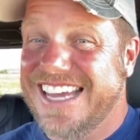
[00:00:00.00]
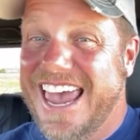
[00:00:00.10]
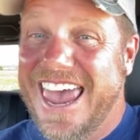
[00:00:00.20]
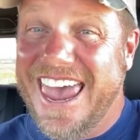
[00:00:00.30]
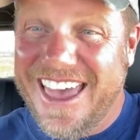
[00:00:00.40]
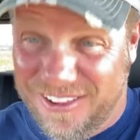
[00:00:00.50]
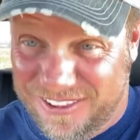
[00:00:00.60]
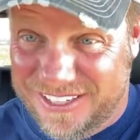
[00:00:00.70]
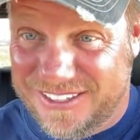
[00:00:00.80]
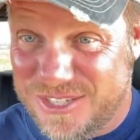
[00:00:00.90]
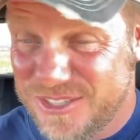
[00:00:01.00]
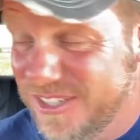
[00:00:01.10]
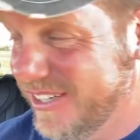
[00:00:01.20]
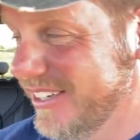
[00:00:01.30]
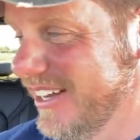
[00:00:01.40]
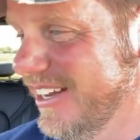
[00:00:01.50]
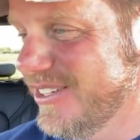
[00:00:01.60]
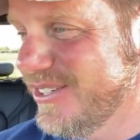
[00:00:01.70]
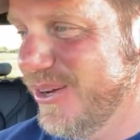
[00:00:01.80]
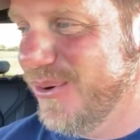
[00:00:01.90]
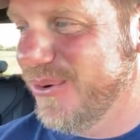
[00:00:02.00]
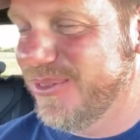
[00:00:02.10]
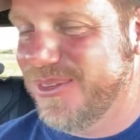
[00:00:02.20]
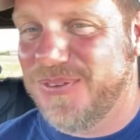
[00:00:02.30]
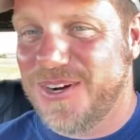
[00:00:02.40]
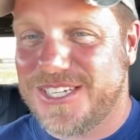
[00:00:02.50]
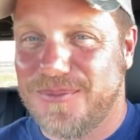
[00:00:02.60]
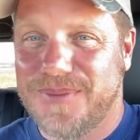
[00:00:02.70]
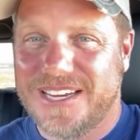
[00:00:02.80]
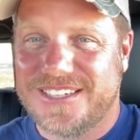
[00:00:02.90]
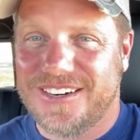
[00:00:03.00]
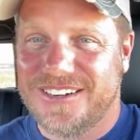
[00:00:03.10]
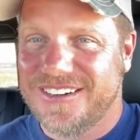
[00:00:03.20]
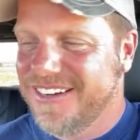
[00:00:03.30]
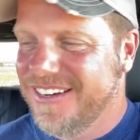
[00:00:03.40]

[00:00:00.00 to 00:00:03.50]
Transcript: hell in this truck. So the first couple minutes here,